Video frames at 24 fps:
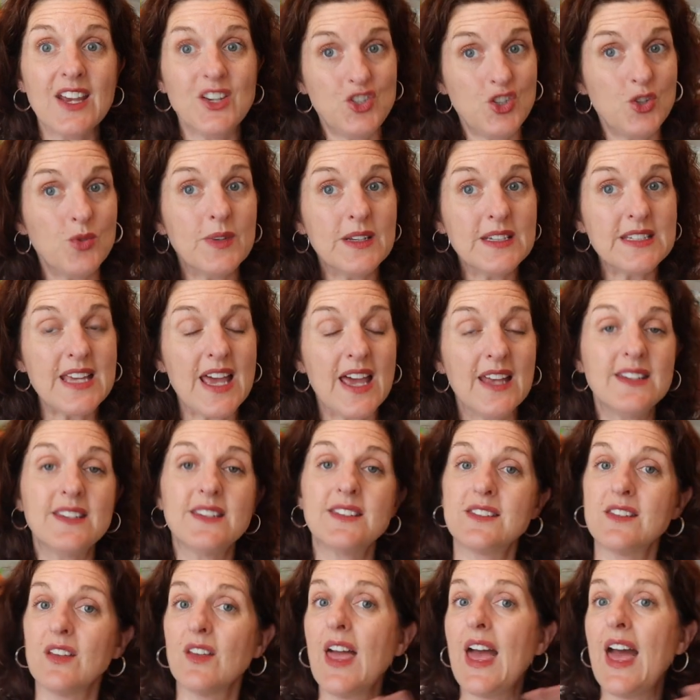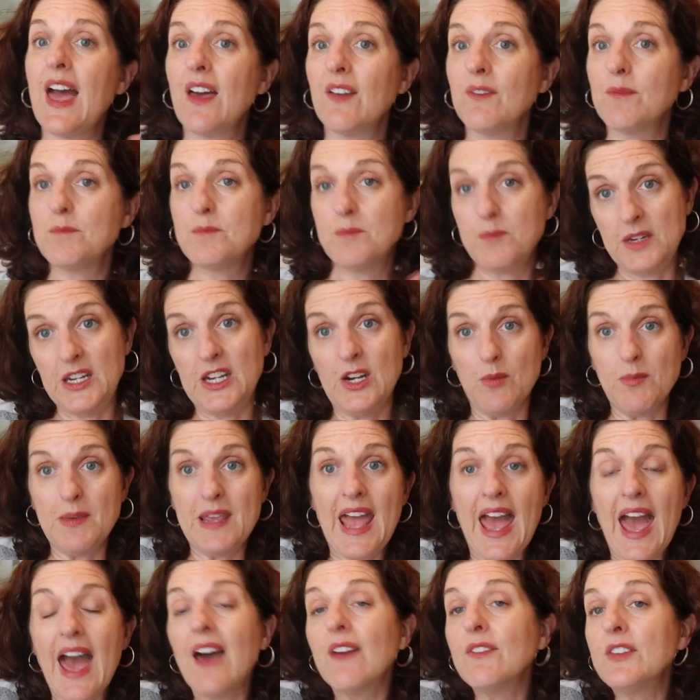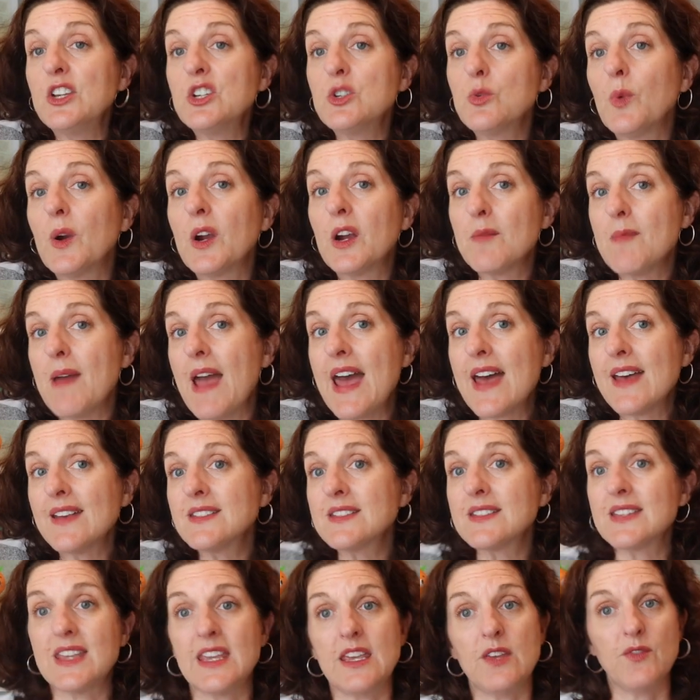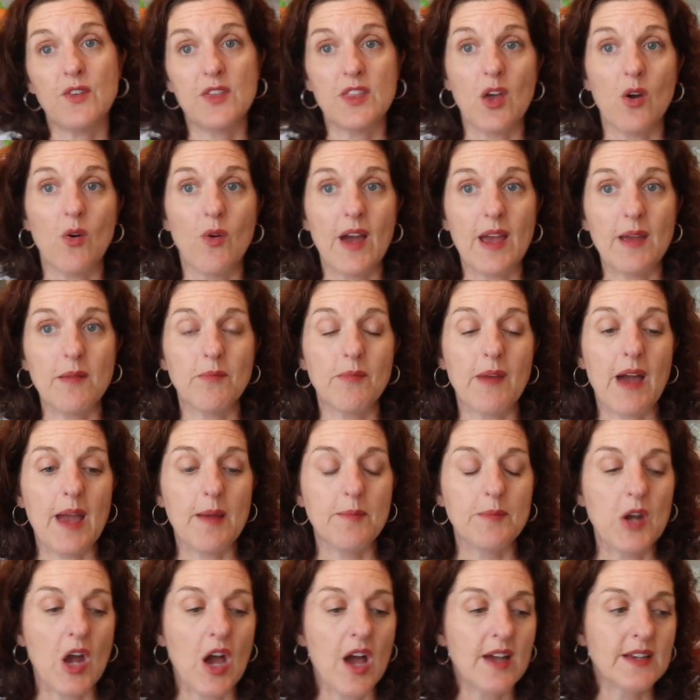I do intend to still have, you know, be having to wear a mask, even though we're